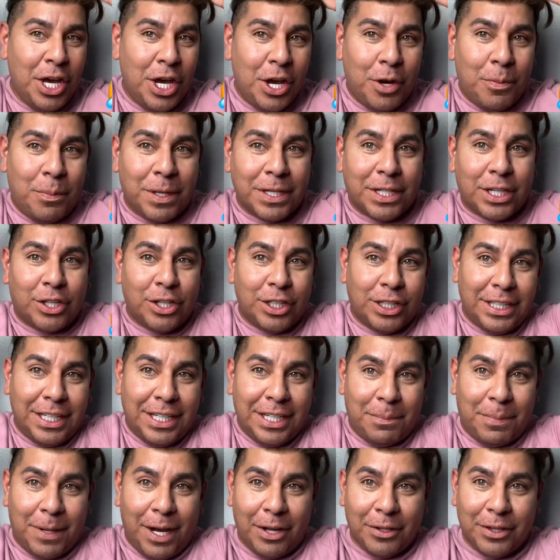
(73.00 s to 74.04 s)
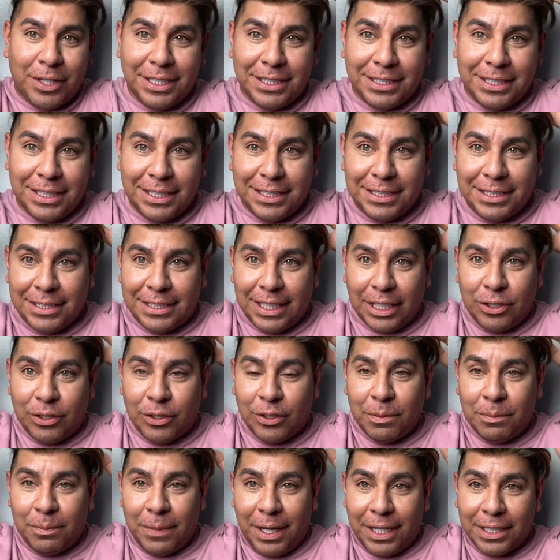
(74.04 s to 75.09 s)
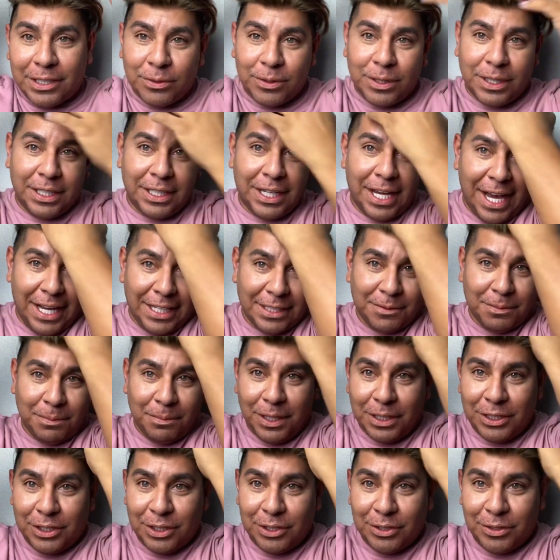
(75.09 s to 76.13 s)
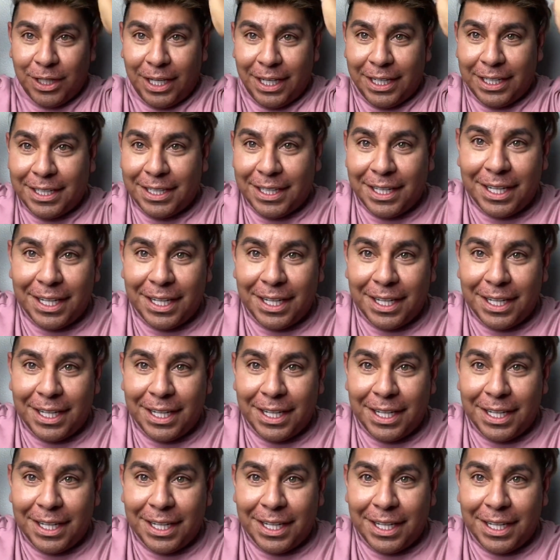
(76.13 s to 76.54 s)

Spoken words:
But the good thing about this is that you can mess with it as much as you like.